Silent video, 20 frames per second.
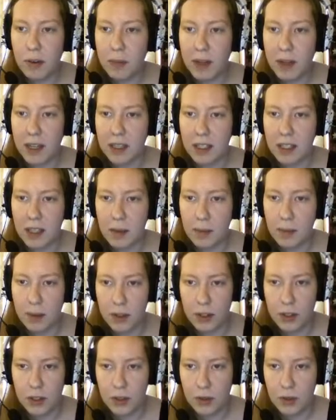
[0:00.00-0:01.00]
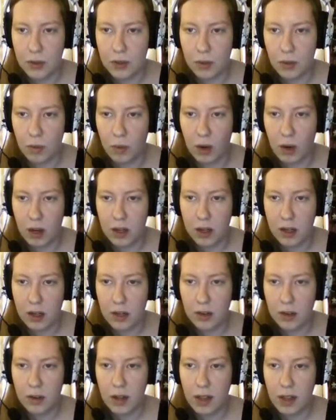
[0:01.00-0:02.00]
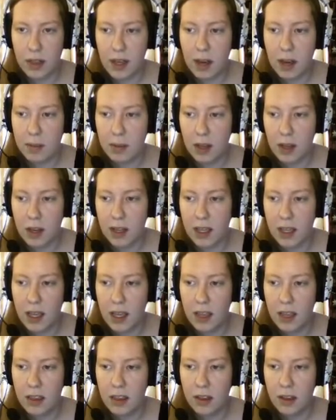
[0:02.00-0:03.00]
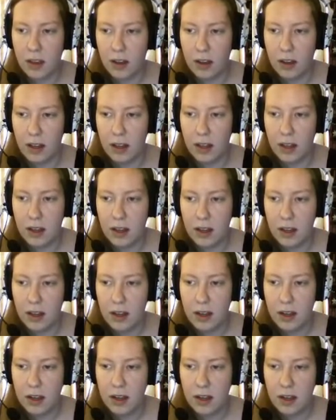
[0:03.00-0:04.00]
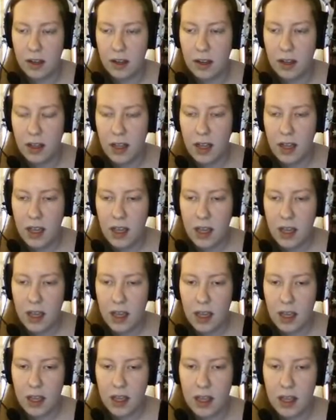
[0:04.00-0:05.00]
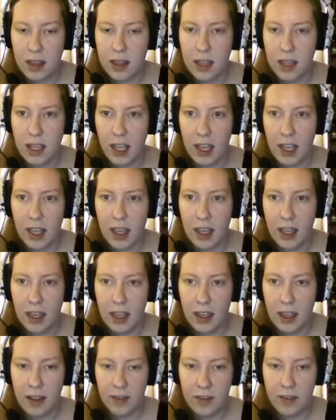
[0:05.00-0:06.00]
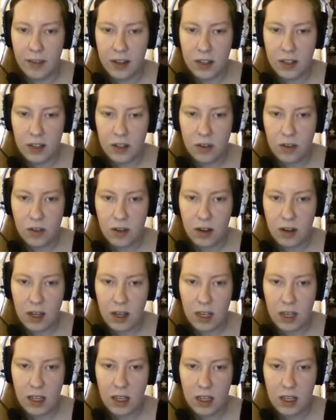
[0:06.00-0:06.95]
a block that can produce water. Create that block in the hood. In the inventory?